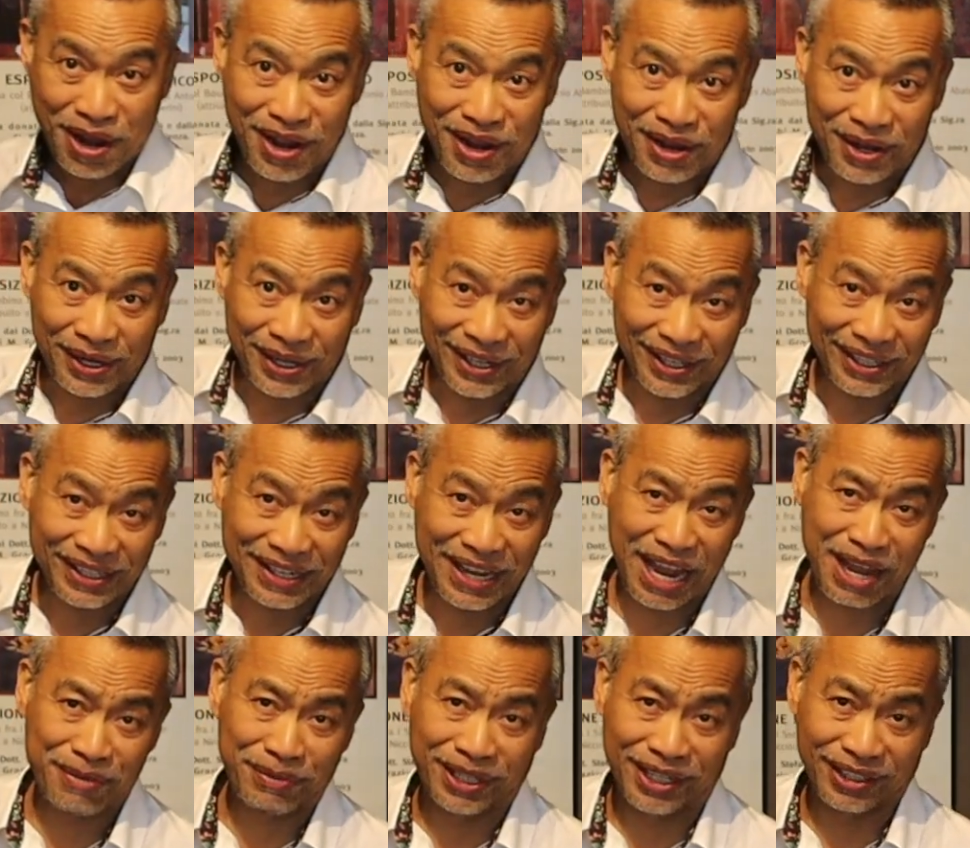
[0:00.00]
my
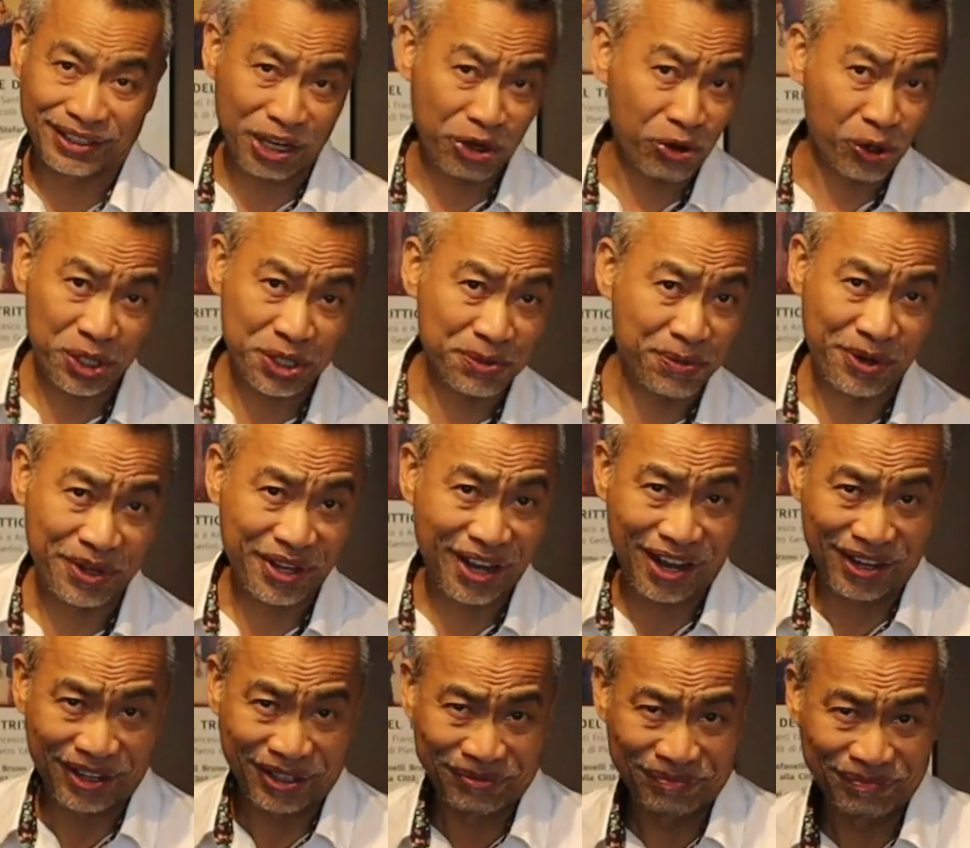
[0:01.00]
cabinet. I always
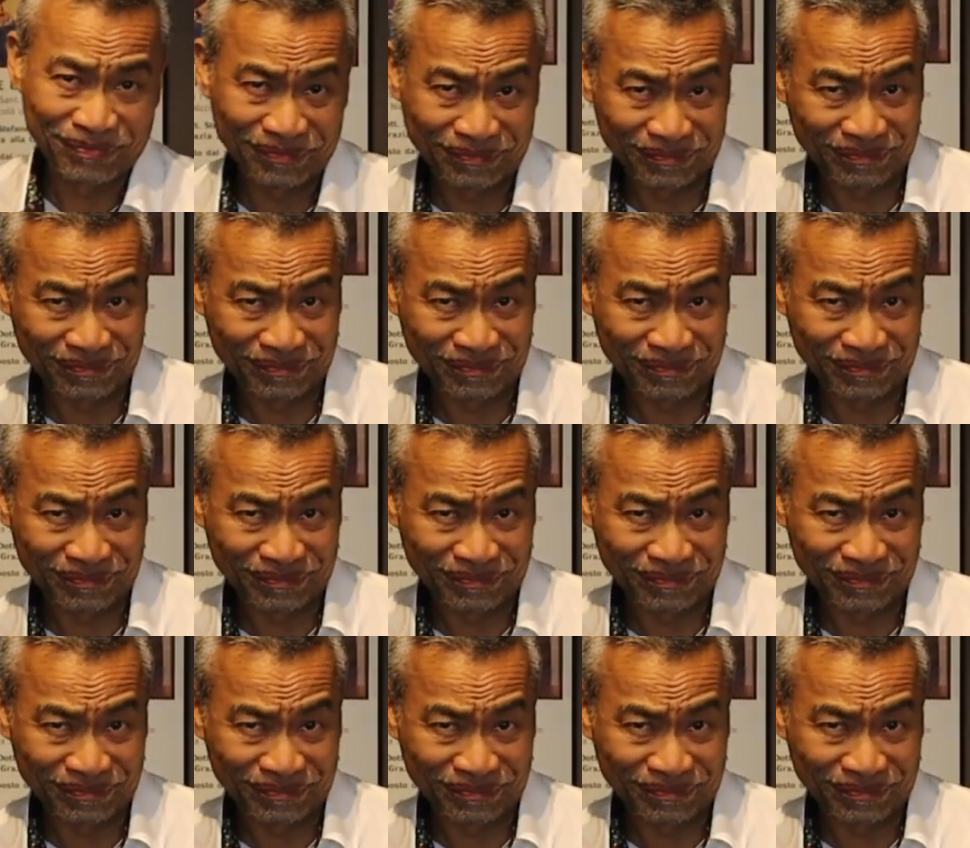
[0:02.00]
forget it.